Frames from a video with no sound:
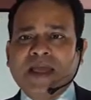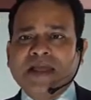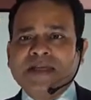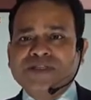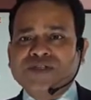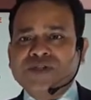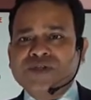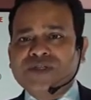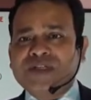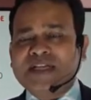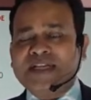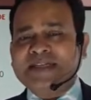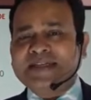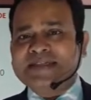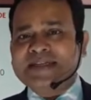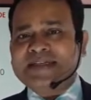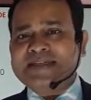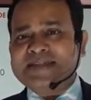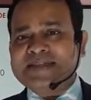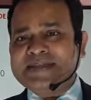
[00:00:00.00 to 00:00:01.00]
so
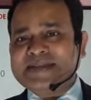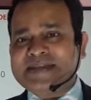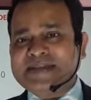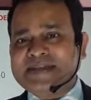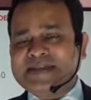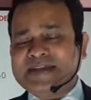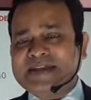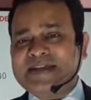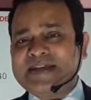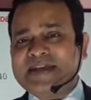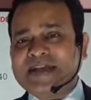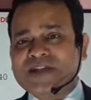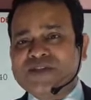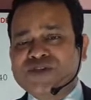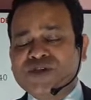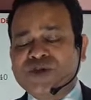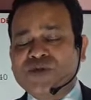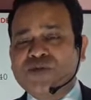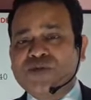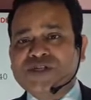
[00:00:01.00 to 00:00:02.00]
these are the data
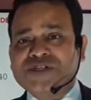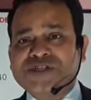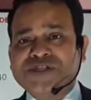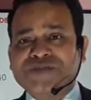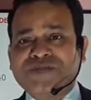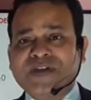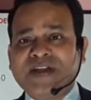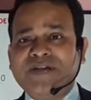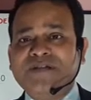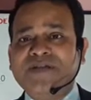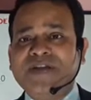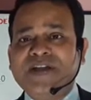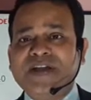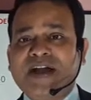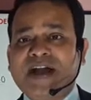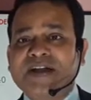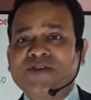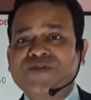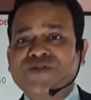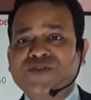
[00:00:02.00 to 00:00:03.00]
actually which is very very
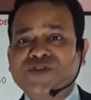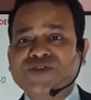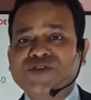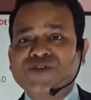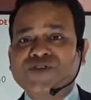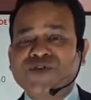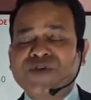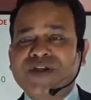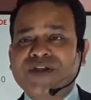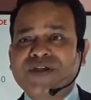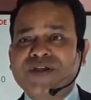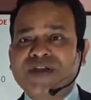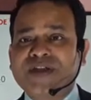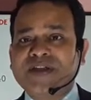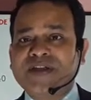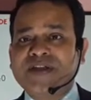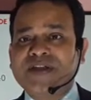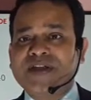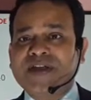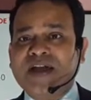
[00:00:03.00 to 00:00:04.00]
unfortunate
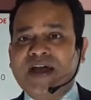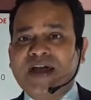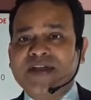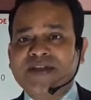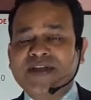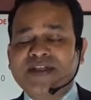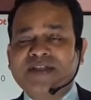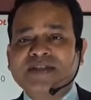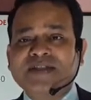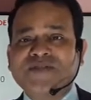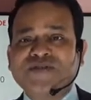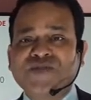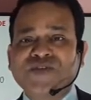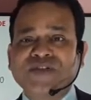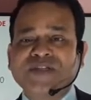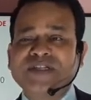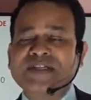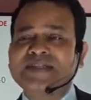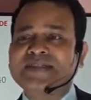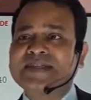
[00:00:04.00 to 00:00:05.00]
and uh, unhealthy for
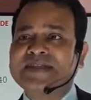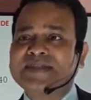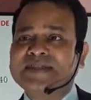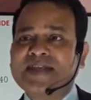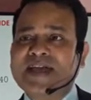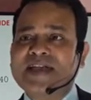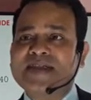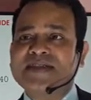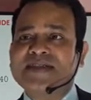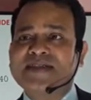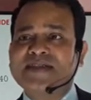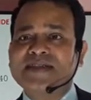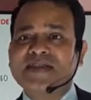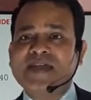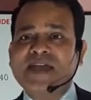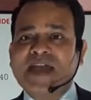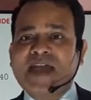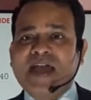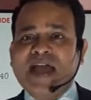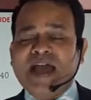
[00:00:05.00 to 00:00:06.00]
this society.
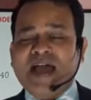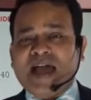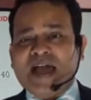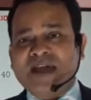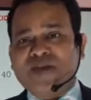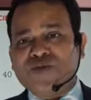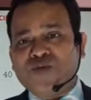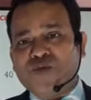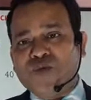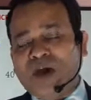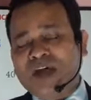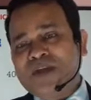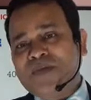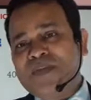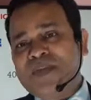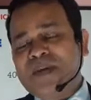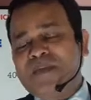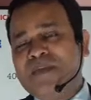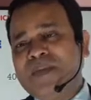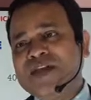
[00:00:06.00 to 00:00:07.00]
And one
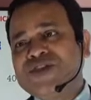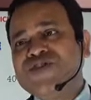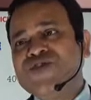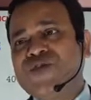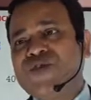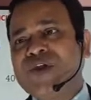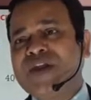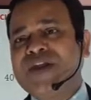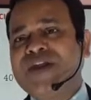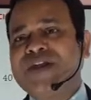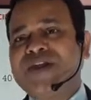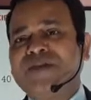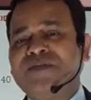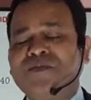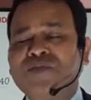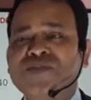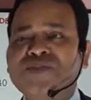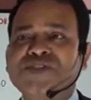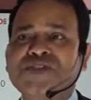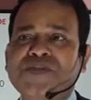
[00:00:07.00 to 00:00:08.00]
of the major area and
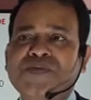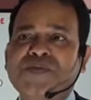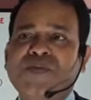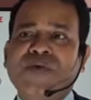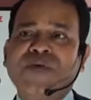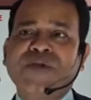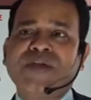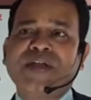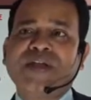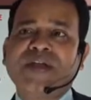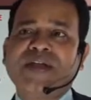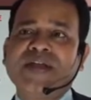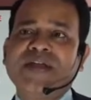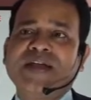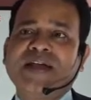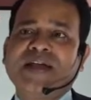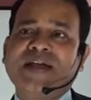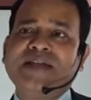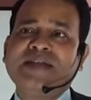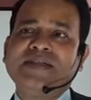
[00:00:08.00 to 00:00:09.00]
most important
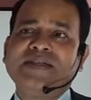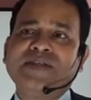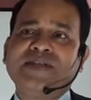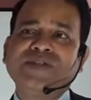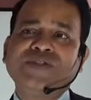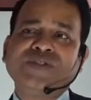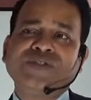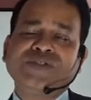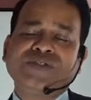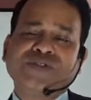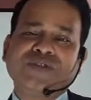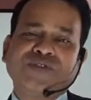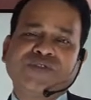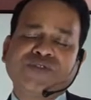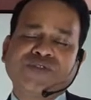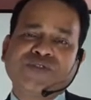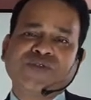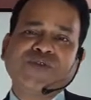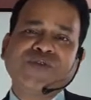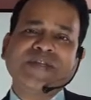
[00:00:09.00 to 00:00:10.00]
area is uh,
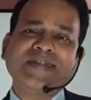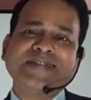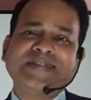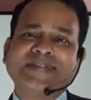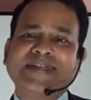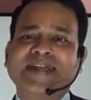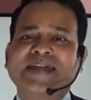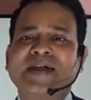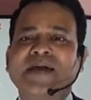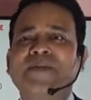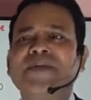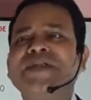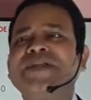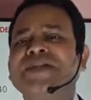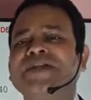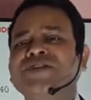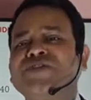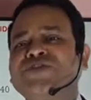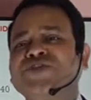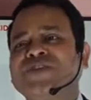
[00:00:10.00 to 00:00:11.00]
students are
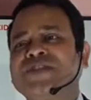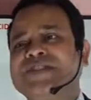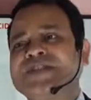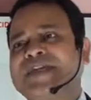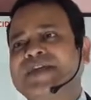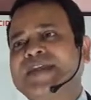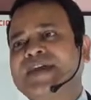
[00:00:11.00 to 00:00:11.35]
committing suicide